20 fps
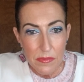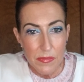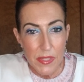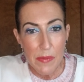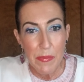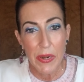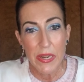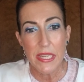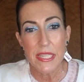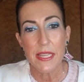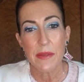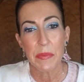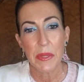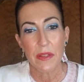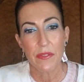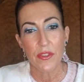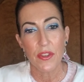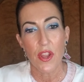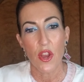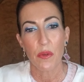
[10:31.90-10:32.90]
Pretty simple
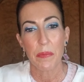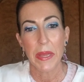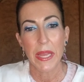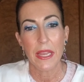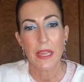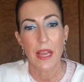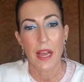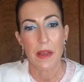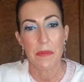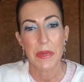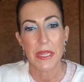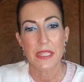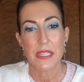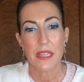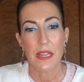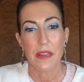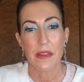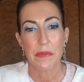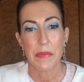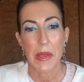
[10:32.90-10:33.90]
if you know me. It's
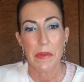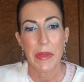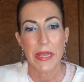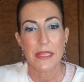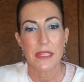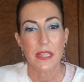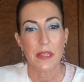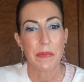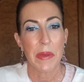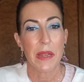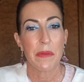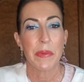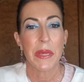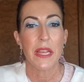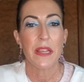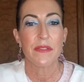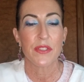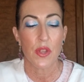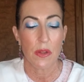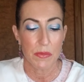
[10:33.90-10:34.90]
my basic pet
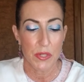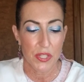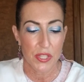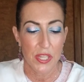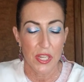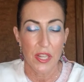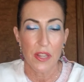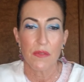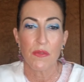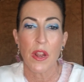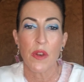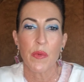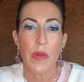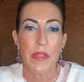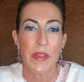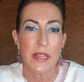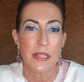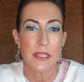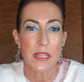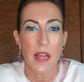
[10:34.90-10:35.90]
peeve, so I'm just going to run with
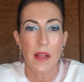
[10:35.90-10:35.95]
it.